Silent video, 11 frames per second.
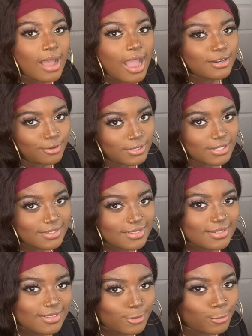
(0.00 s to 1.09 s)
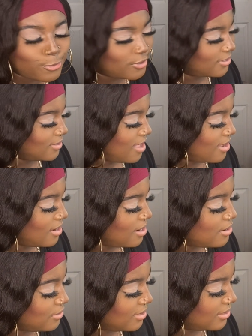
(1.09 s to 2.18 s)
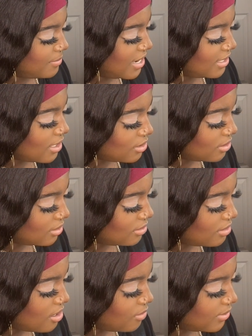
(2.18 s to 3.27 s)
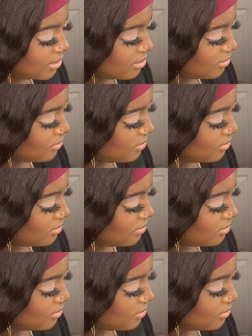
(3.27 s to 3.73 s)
I notice who orders a lot. I notice, I pay attention. I always do.